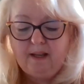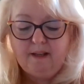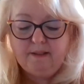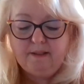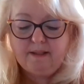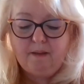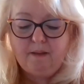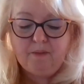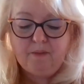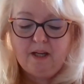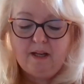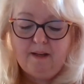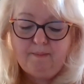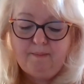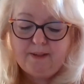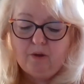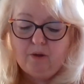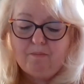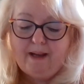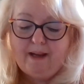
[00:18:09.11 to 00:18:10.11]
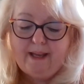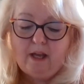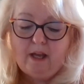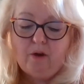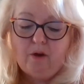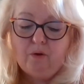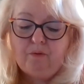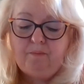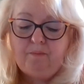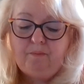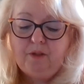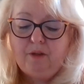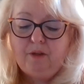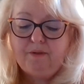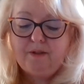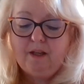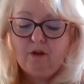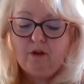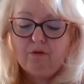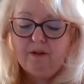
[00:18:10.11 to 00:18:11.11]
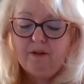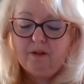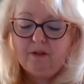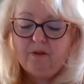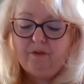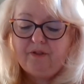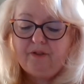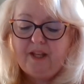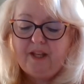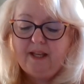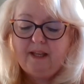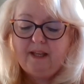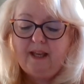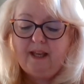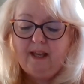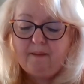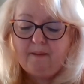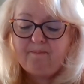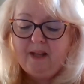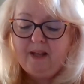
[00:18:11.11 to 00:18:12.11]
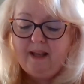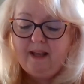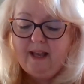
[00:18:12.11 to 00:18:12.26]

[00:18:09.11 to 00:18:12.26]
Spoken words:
sometimes on my own, using critical thinking